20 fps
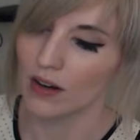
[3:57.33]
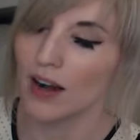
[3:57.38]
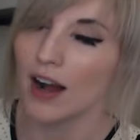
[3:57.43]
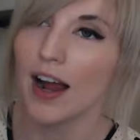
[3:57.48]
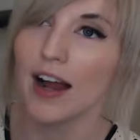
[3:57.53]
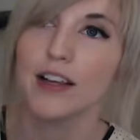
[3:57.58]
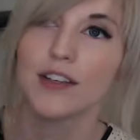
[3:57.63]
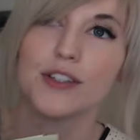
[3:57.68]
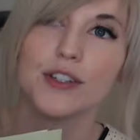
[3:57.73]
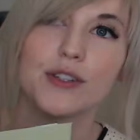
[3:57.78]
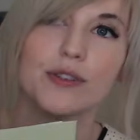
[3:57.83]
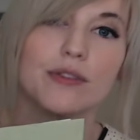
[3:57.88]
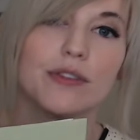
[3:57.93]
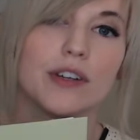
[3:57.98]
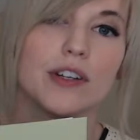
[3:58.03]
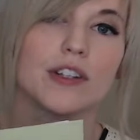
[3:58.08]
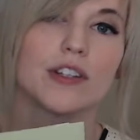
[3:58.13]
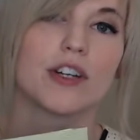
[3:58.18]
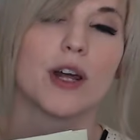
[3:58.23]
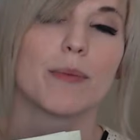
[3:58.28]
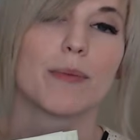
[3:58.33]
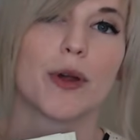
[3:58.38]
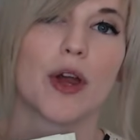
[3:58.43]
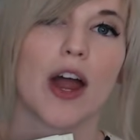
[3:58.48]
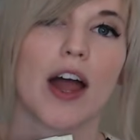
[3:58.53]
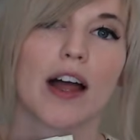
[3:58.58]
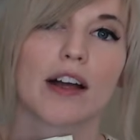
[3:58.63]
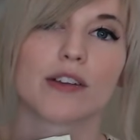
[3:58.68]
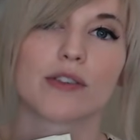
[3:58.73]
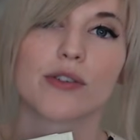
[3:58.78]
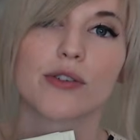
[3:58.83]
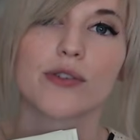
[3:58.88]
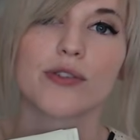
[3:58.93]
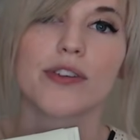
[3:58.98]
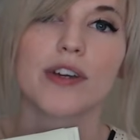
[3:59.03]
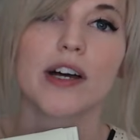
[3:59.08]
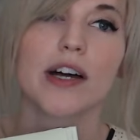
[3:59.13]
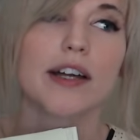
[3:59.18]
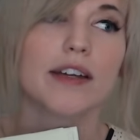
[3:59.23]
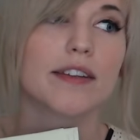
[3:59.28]
as you finish up your
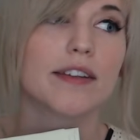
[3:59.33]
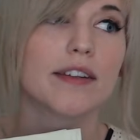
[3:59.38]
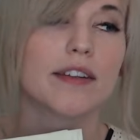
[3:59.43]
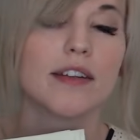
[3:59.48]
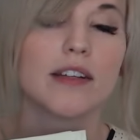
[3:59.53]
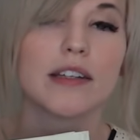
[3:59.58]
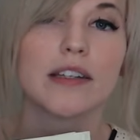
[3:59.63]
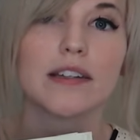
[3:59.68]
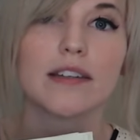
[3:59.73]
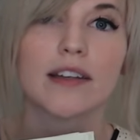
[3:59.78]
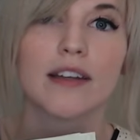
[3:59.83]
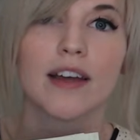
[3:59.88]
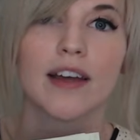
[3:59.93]
exercises,